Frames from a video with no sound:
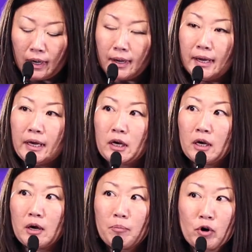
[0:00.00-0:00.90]
And an
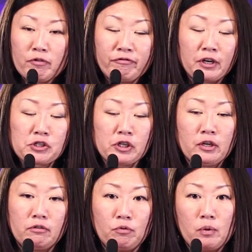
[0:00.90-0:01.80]
important function
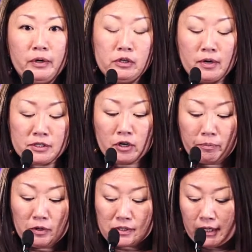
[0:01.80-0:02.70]
of what we do as an art
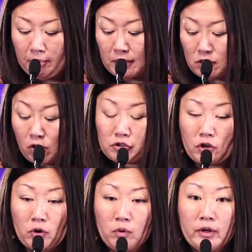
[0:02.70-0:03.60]
museum is
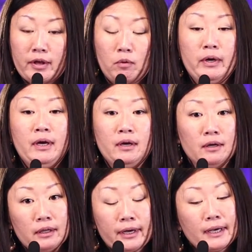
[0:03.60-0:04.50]
also that we,
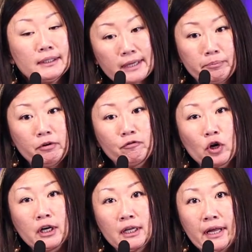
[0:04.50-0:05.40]
like I said before,
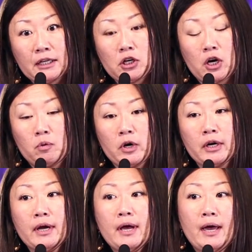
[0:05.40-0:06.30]
collect artwork
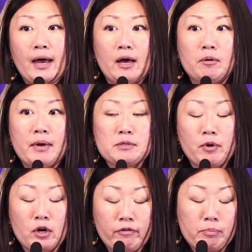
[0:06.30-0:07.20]
as
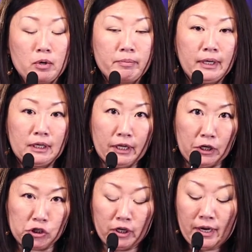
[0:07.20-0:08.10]
part of our permanent
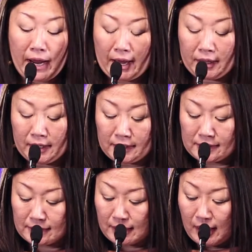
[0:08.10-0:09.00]
collection. And this